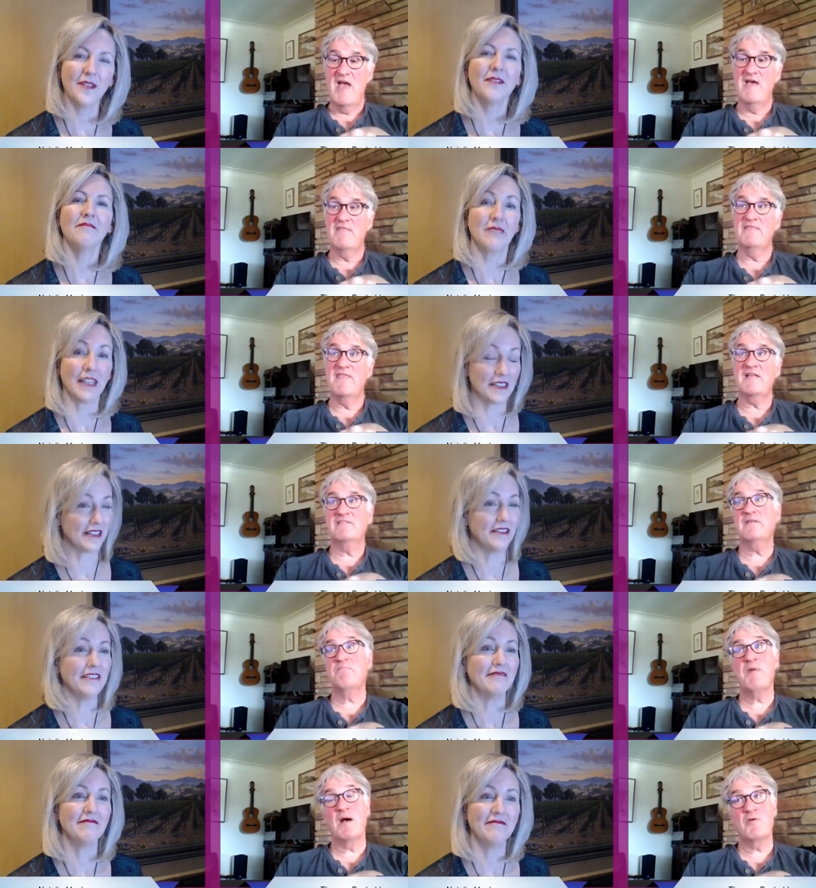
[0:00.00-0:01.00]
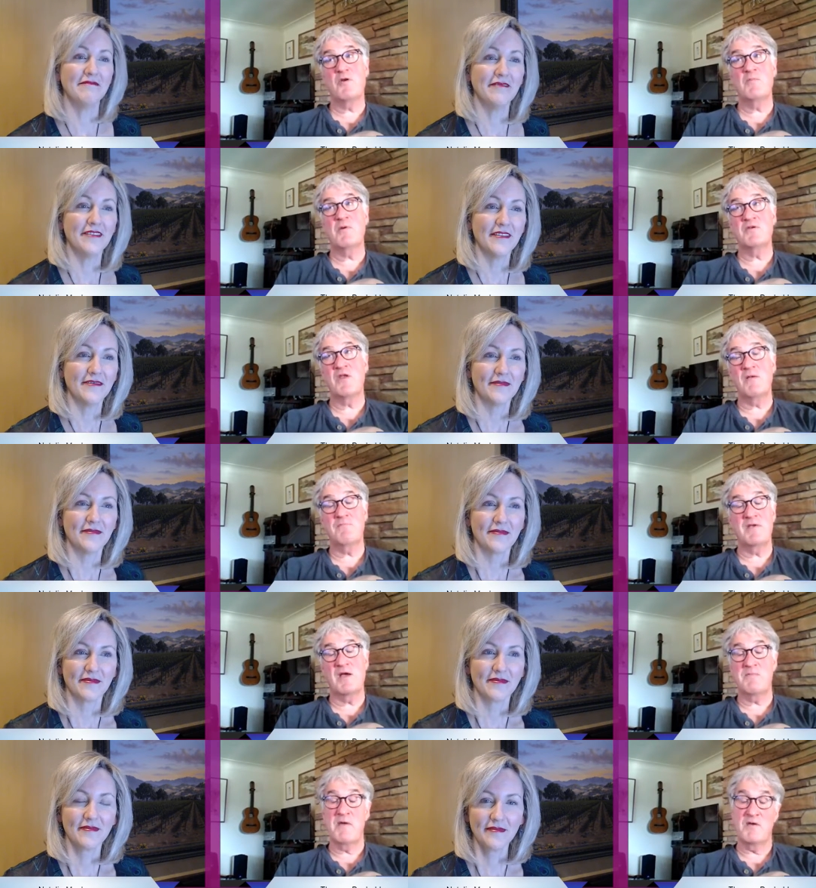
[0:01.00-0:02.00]
Speaker 1: And that's, that's the bummer about not
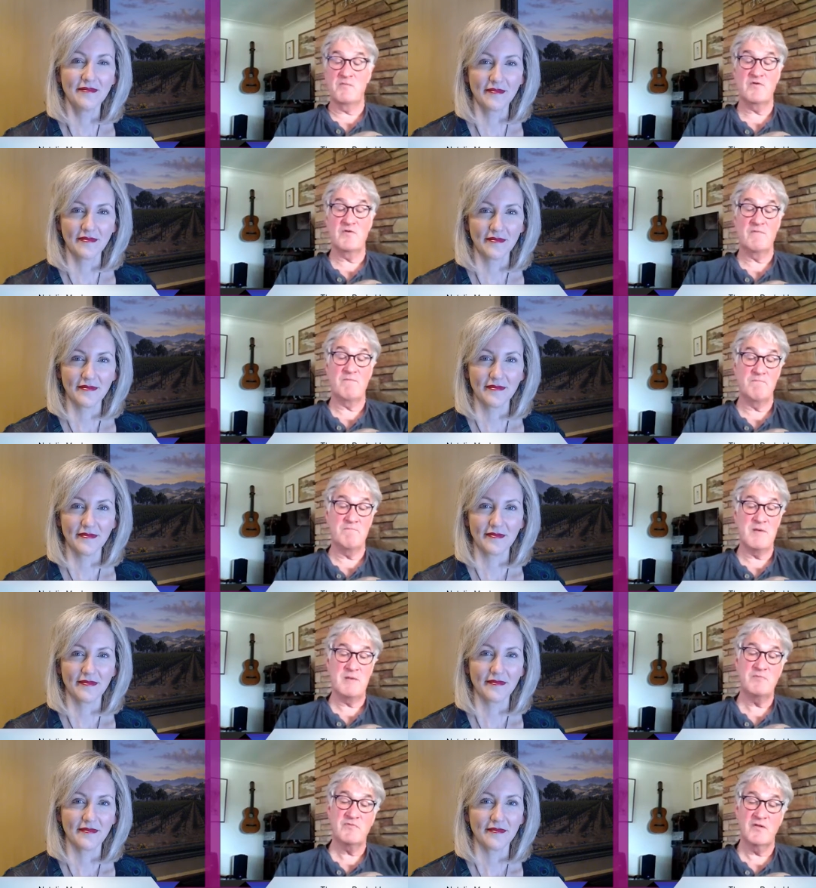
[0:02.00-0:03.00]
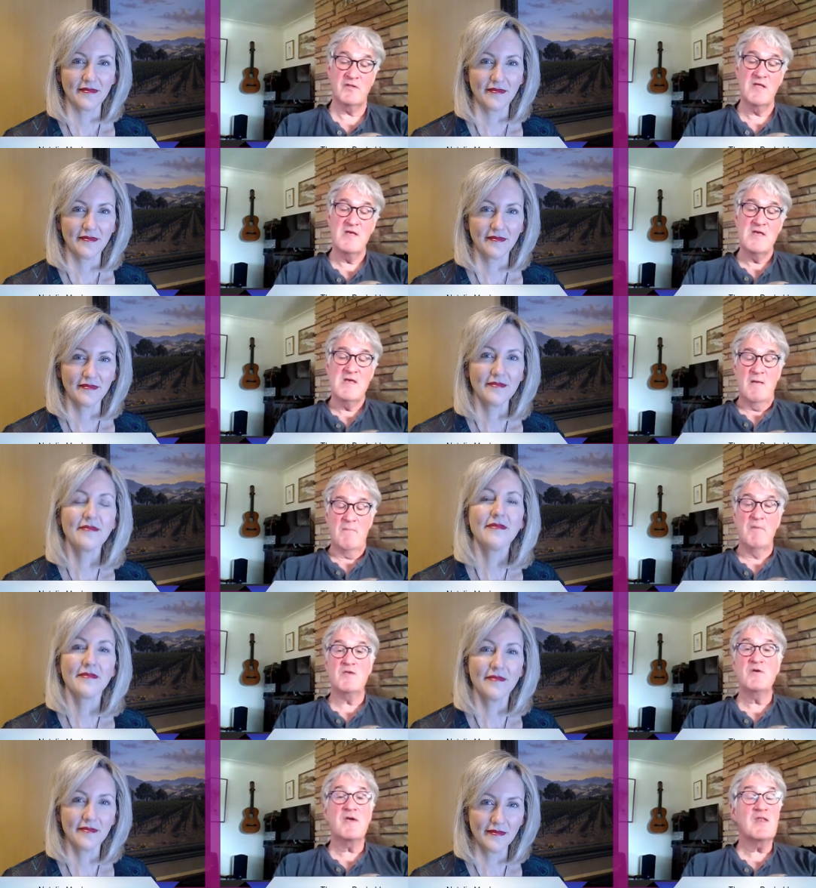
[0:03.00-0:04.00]
being on Mountain View in Beamsville.
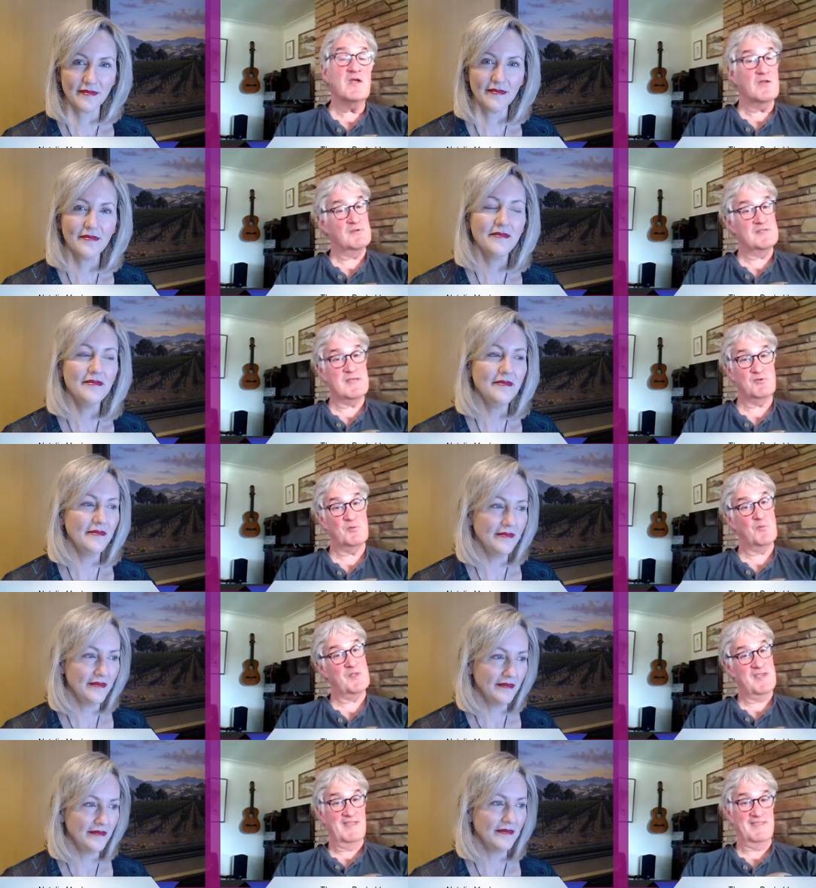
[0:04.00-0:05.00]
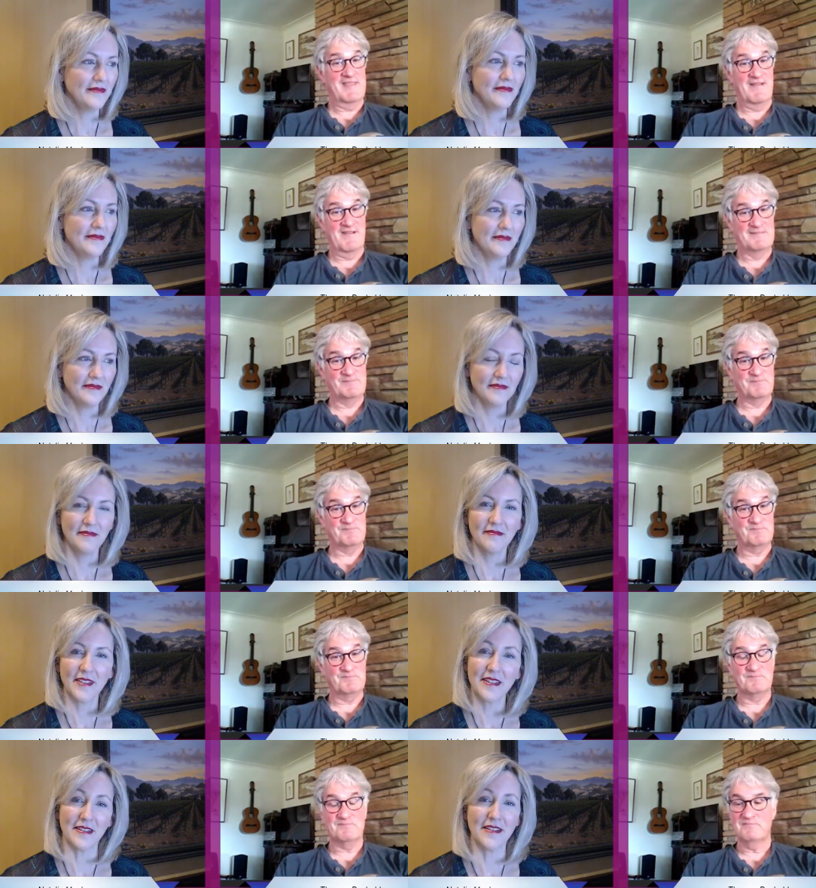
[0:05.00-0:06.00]
But you get a good reception when you get there.
Speaker 2: That's
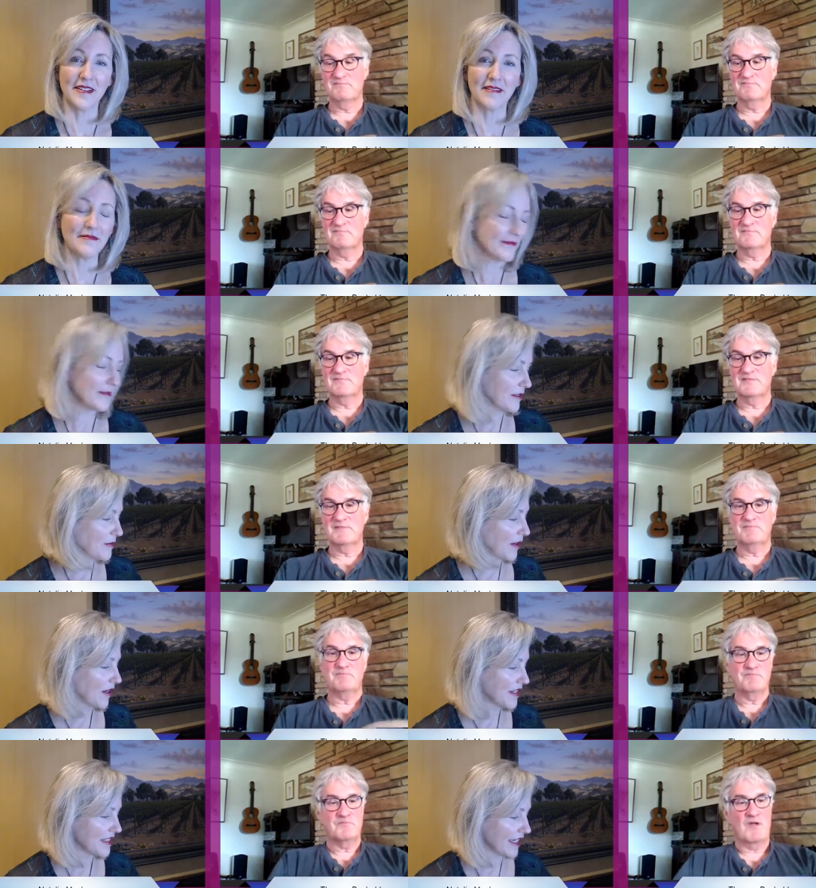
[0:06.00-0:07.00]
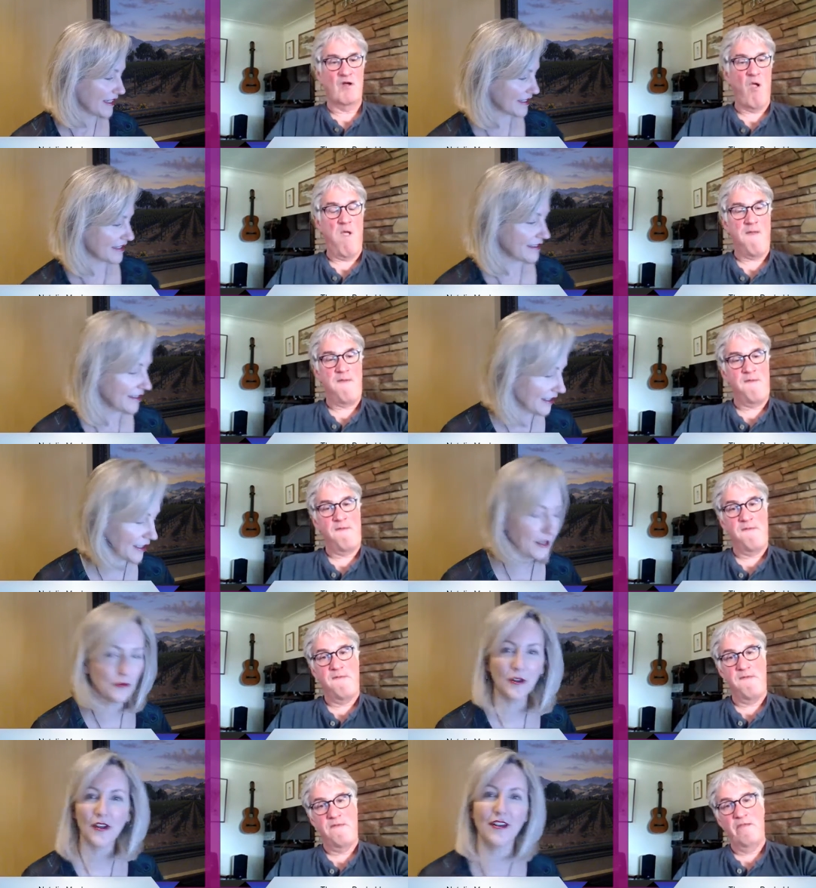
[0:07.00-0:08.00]
awesome. Well, it's part of the test. Are you
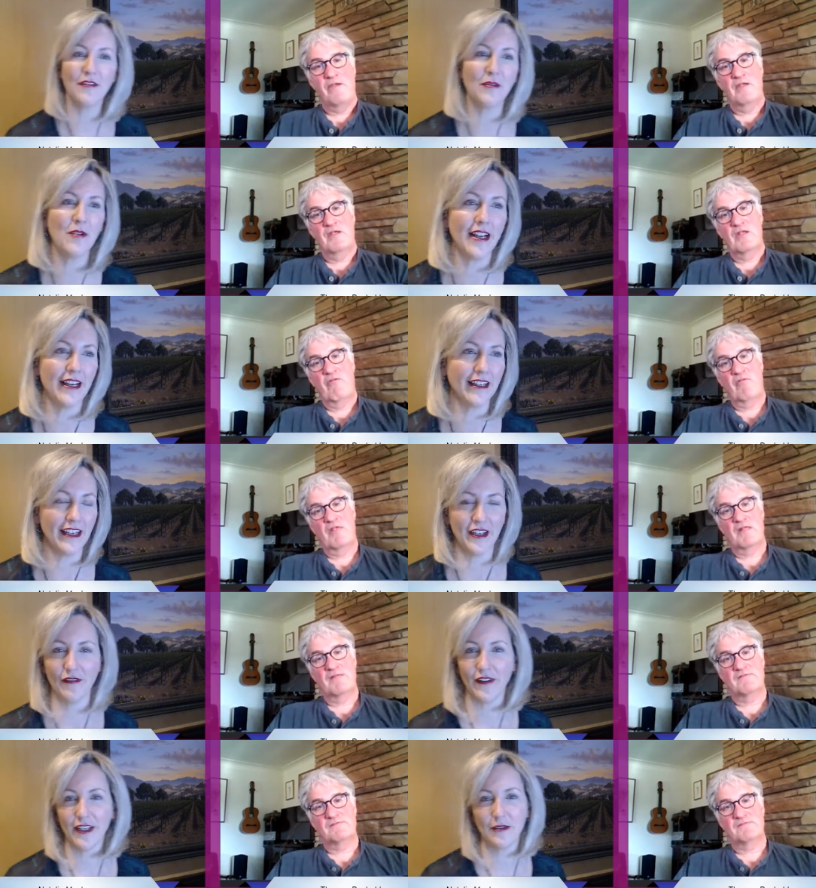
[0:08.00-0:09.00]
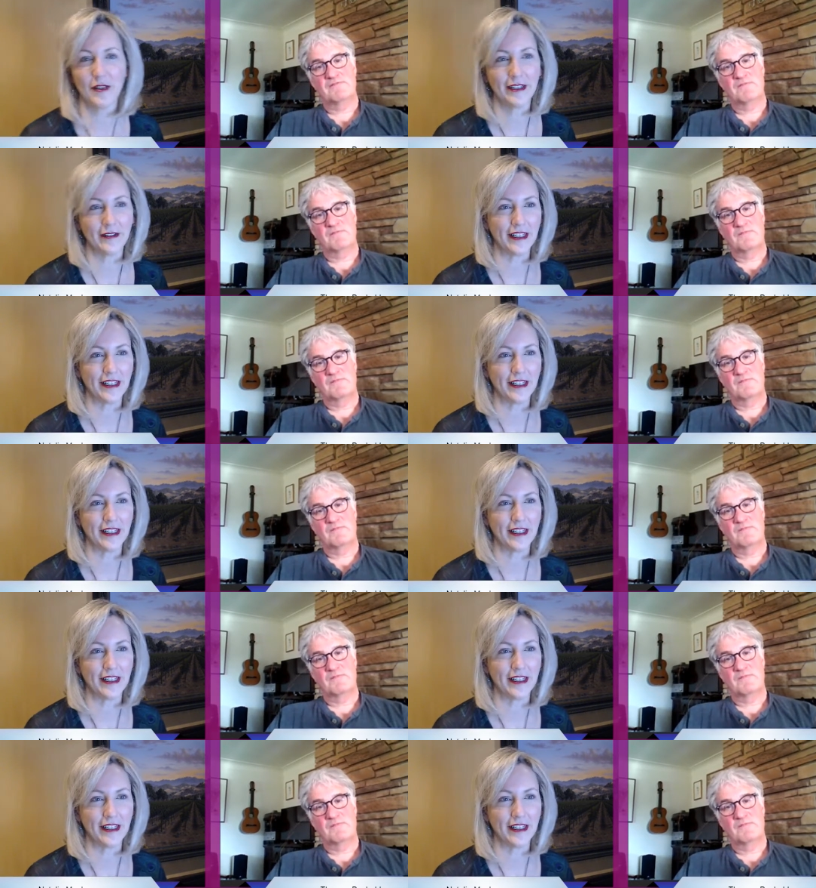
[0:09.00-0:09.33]
worthy of the wine? Can you find the winery?